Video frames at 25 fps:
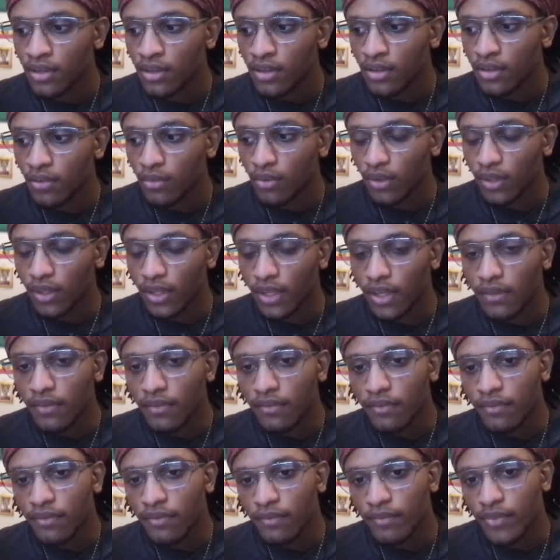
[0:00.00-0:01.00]

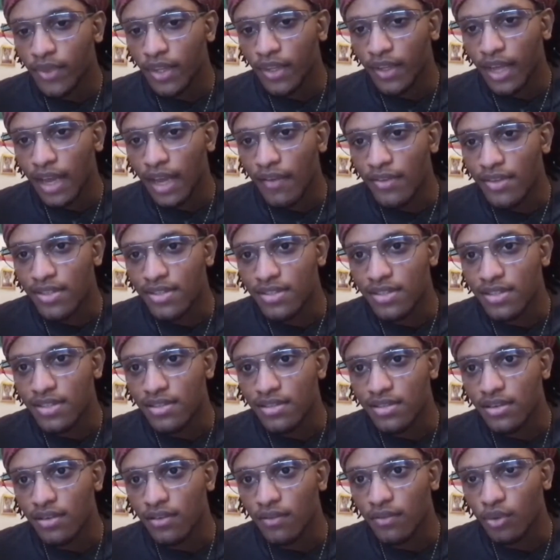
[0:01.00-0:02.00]
relief and they have a sense
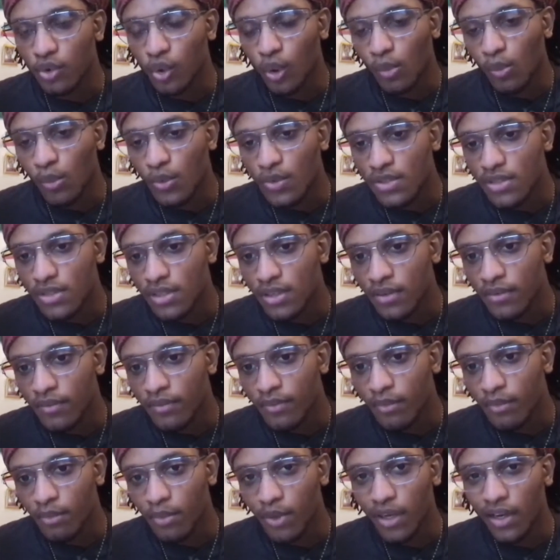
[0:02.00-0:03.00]
of normalcy.
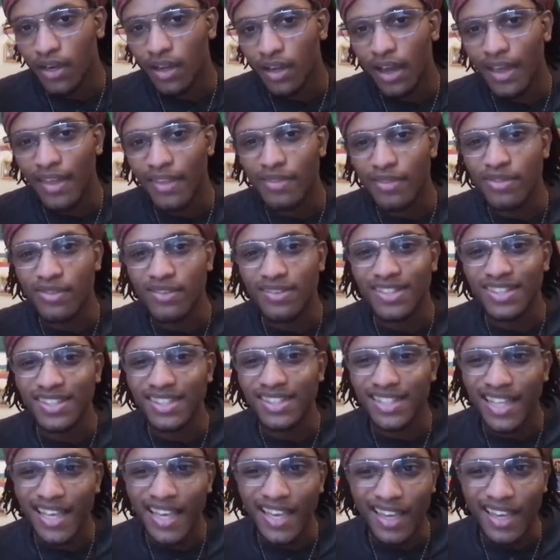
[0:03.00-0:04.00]
But I
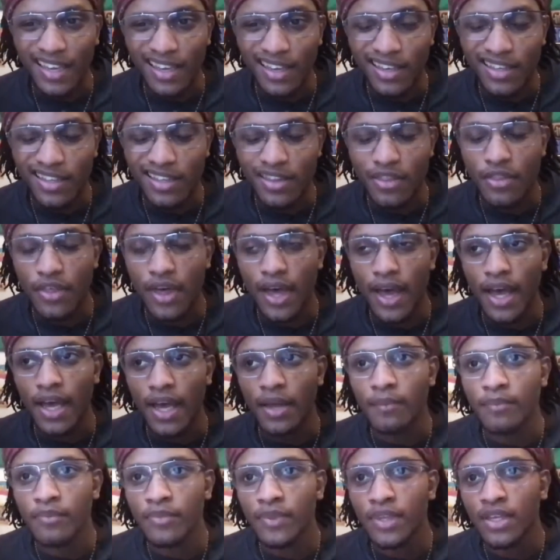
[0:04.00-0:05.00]
think that
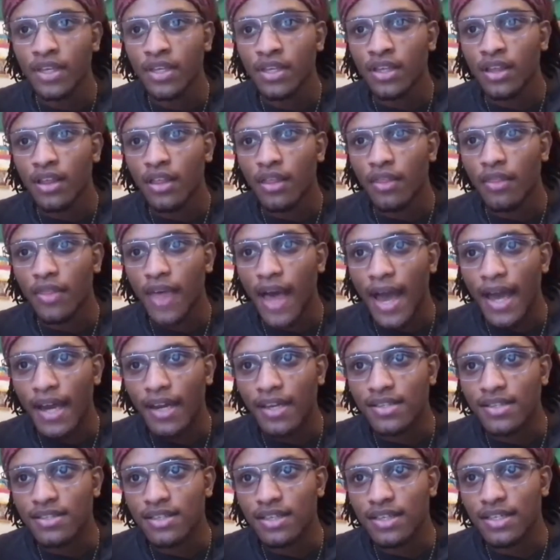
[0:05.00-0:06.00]
that
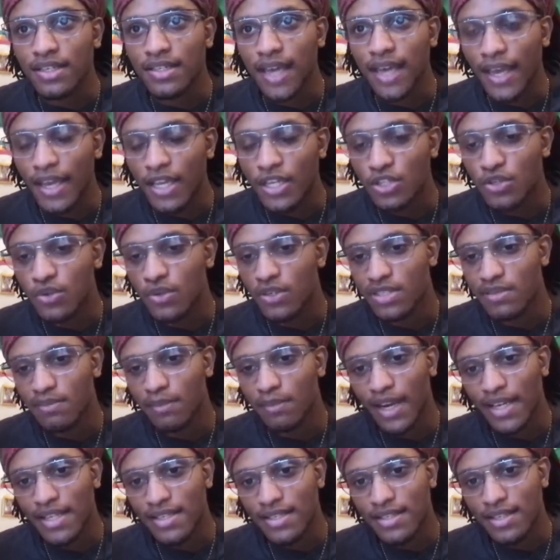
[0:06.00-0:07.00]
is a dangerous
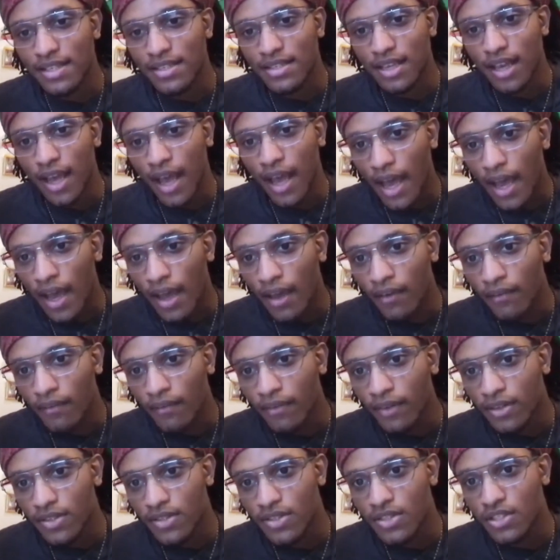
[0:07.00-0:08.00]
mindset to have,
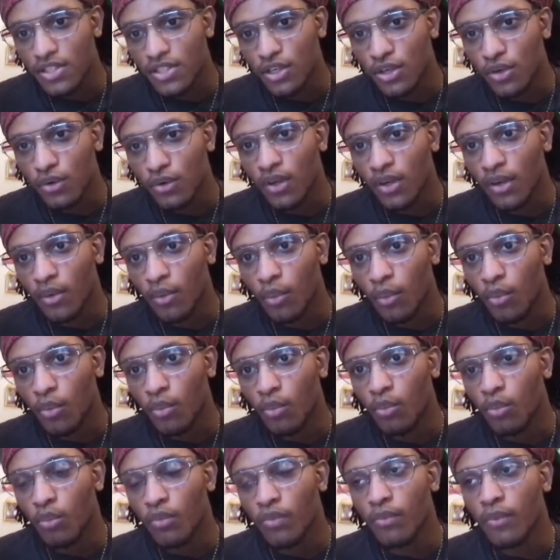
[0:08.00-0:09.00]
considering
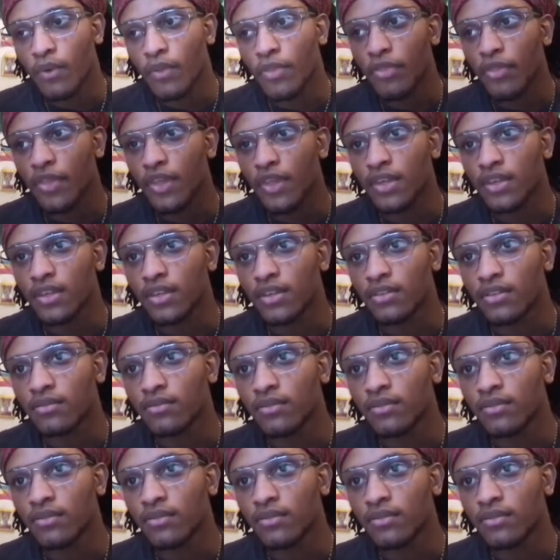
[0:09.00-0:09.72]
with the